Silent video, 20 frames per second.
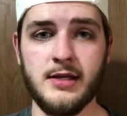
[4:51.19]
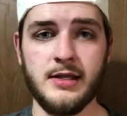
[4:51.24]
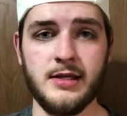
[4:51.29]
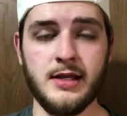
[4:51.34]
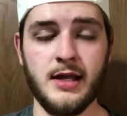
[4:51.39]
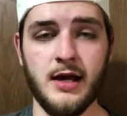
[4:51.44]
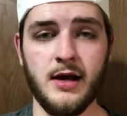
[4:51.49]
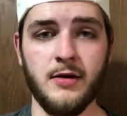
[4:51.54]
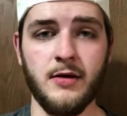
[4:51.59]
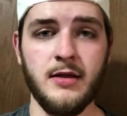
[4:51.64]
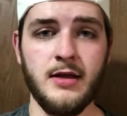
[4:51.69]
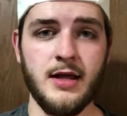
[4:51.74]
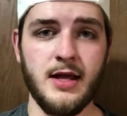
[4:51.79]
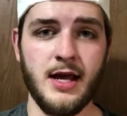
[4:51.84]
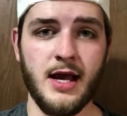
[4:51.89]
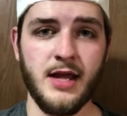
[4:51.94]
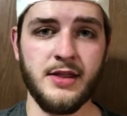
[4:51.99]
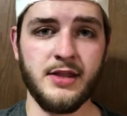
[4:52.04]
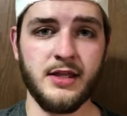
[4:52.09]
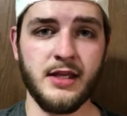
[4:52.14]
Now,
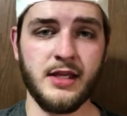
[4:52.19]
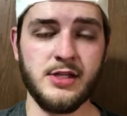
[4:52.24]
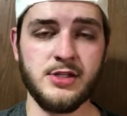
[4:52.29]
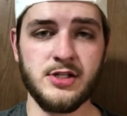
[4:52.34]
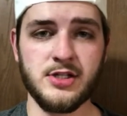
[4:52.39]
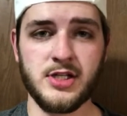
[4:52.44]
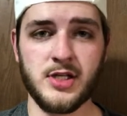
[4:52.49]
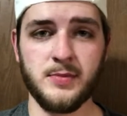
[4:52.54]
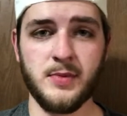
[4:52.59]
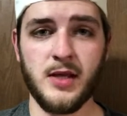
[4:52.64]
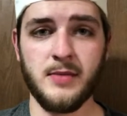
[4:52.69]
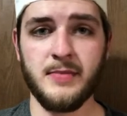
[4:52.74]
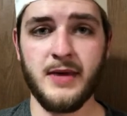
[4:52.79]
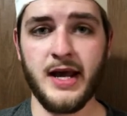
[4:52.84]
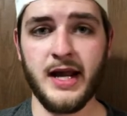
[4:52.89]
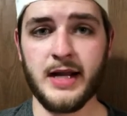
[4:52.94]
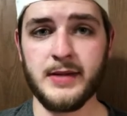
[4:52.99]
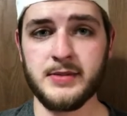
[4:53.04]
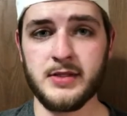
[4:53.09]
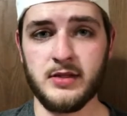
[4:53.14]
I think he's just going to be a
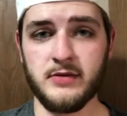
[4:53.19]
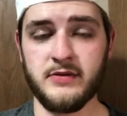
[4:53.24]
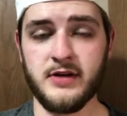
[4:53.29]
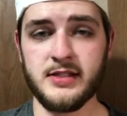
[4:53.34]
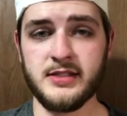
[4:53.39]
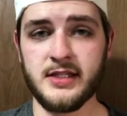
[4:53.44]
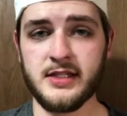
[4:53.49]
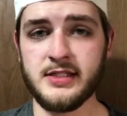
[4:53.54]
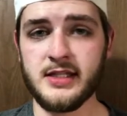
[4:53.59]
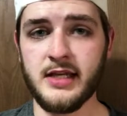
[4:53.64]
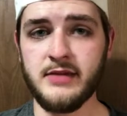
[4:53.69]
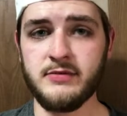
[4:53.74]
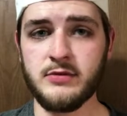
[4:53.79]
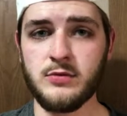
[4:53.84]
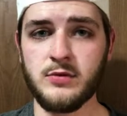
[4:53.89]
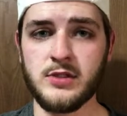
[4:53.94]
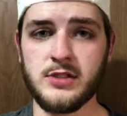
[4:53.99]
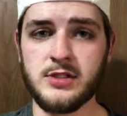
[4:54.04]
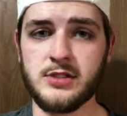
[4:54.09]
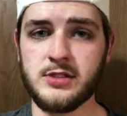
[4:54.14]
backup to Levante David,
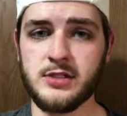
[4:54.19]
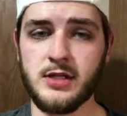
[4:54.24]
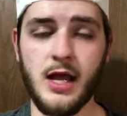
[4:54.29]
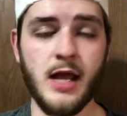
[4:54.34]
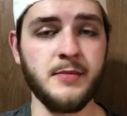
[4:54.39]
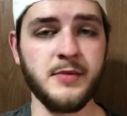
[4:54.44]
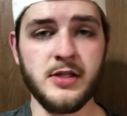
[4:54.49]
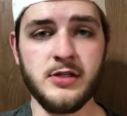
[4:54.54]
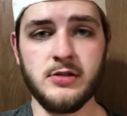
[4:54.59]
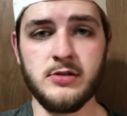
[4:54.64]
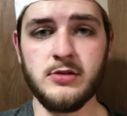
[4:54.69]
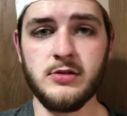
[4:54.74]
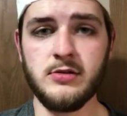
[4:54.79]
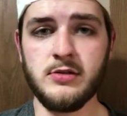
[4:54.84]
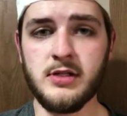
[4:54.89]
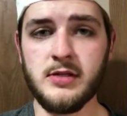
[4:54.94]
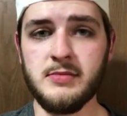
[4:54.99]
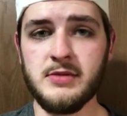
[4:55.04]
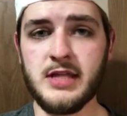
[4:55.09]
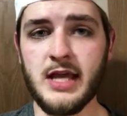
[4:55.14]
which, I mean, you do
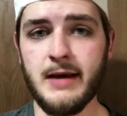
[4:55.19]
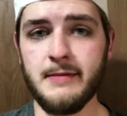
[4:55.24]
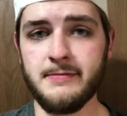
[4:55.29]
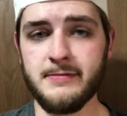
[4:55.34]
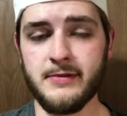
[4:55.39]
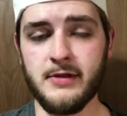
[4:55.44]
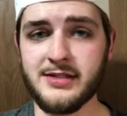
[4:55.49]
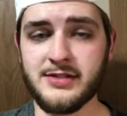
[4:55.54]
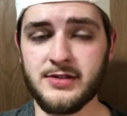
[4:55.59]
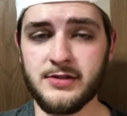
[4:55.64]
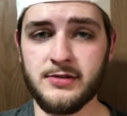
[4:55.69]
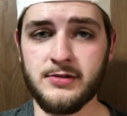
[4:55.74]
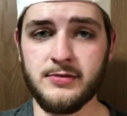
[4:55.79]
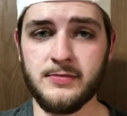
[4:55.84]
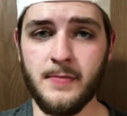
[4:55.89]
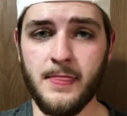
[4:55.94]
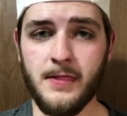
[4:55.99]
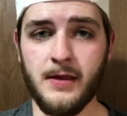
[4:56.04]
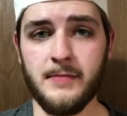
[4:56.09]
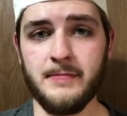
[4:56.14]
need depth. And
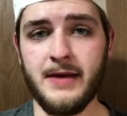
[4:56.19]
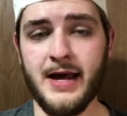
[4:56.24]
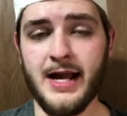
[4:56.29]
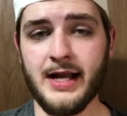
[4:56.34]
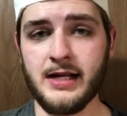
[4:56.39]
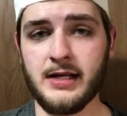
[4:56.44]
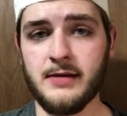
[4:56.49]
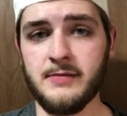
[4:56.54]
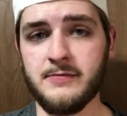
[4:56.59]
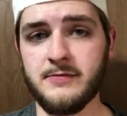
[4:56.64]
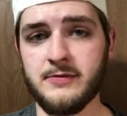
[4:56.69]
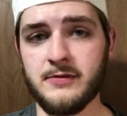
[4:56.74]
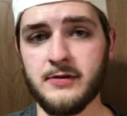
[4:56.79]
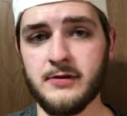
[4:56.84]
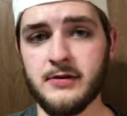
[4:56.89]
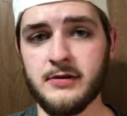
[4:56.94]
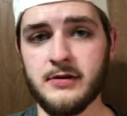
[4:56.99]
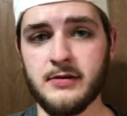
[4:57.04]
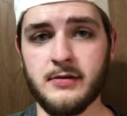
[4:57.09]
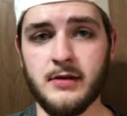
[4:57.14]
so a backup
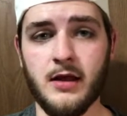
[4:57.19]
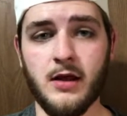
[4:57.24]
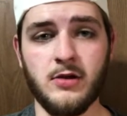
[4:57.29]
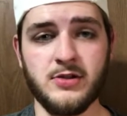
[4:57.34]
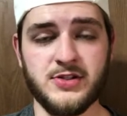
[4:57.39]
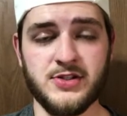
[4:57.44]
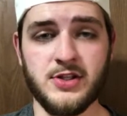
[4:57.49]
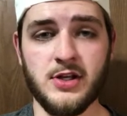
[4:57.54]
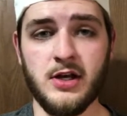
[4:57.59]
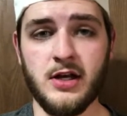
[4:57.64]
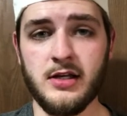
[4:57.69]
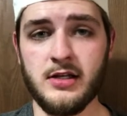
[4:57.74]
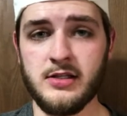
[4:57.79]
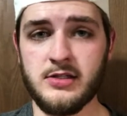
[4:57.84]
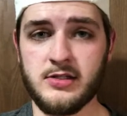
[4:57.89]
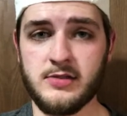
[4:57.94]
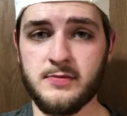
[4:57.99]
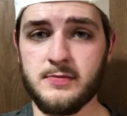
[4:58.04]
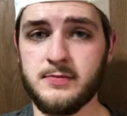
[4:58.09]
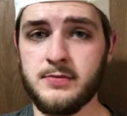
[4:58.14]
for a stud
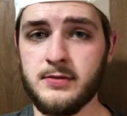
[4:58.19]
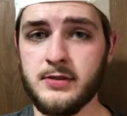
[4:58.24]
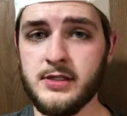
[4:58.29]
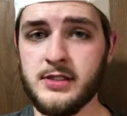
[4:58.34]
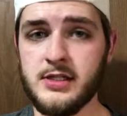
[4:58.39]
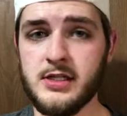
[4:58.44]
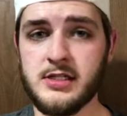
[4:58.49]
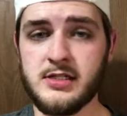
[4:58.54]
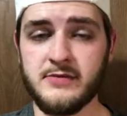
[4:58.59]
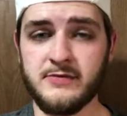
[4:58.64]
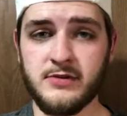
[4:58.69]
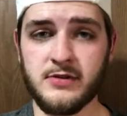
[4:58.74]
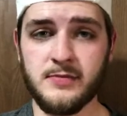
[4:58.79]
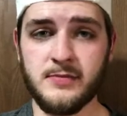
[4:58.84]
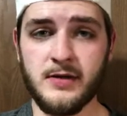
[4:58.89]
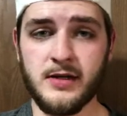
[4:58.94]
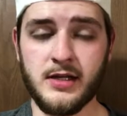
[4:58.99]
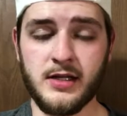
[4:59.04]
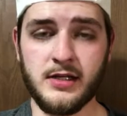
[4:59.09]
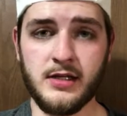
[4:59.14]
is pretty decent for the
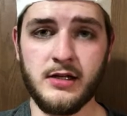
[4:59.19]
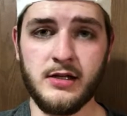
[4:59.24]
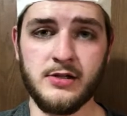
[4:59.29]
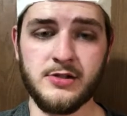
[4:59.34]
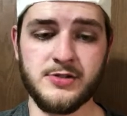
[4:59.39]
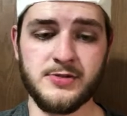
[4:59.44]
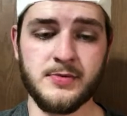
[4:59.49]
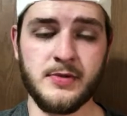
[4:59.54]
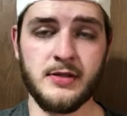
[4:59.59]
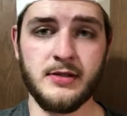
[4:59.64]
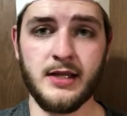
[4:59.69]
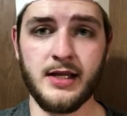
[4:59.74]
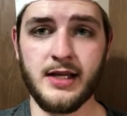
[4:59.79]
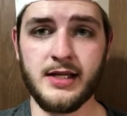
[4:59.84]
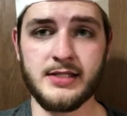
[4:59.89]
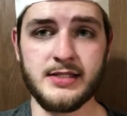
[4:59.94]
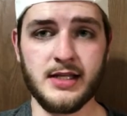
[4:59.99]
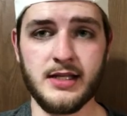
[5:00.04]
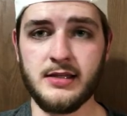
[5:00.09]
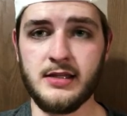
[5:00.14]
Buccaneers. Like I
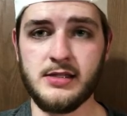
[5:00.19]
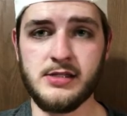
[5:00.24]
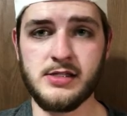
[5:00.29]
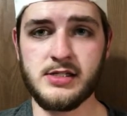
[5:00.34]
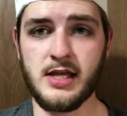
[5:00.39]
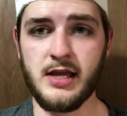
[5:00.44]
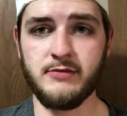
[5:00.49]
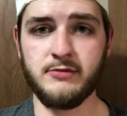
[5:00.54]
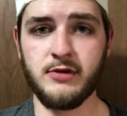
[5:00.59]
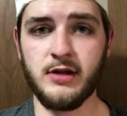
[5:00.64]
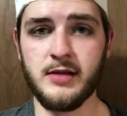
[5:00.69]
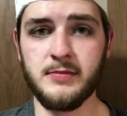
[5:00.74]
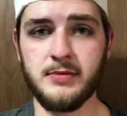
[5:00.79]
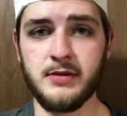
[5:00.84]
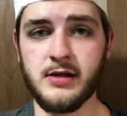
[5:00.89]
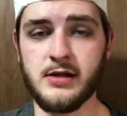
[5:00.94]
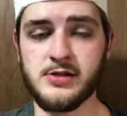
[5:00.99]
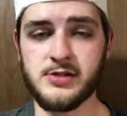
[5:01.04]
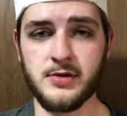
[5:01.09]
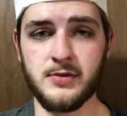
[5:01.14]
said, they just have great
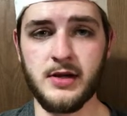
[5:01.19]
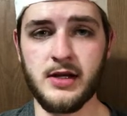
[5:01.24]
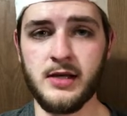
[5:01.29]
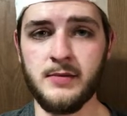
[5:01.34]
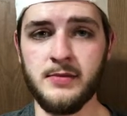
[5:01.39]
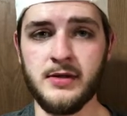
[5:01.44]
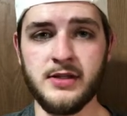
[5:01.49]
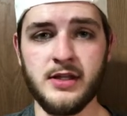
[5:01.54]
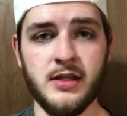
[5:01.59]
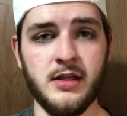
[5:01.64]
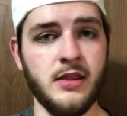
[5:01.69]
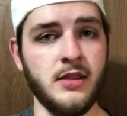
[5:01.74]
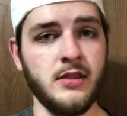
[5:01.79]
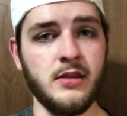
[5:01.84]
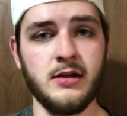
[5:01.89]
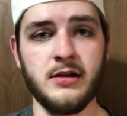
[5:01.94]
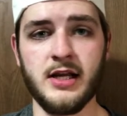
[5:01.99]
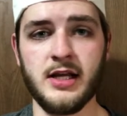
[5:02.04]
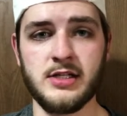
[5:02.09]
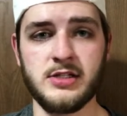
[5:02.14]
players already. But then
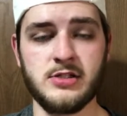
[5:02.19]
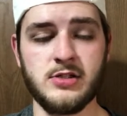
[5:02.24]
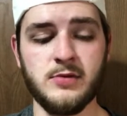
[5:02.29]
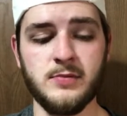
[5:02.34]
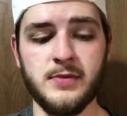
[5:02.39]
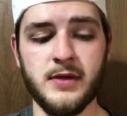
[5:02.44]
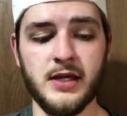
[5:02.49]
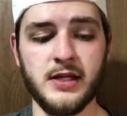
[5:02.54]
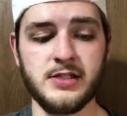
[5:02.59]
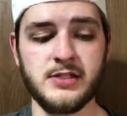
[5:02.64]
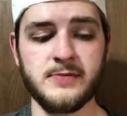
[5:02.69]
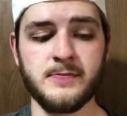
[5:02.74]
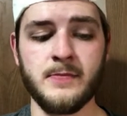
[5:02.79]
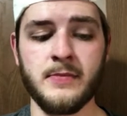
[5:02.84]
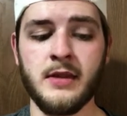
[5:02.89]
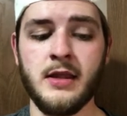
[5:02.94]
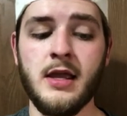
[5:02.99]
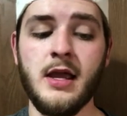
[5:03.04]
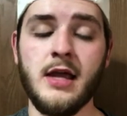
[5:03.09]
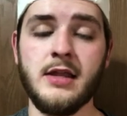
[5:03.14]
their next 2 picks
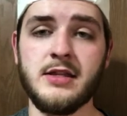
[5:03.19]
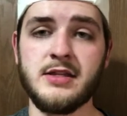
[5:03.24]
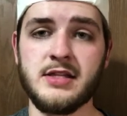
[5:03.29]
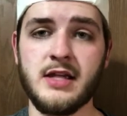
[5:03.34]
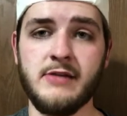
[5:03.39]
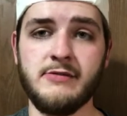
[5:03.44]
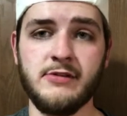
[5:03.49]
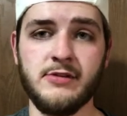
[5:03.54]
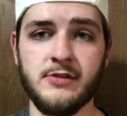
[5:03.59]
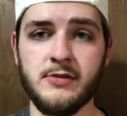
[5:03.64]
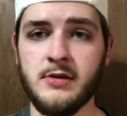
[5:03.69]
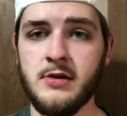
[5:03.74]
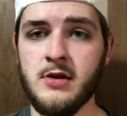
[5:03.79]
in the 7th,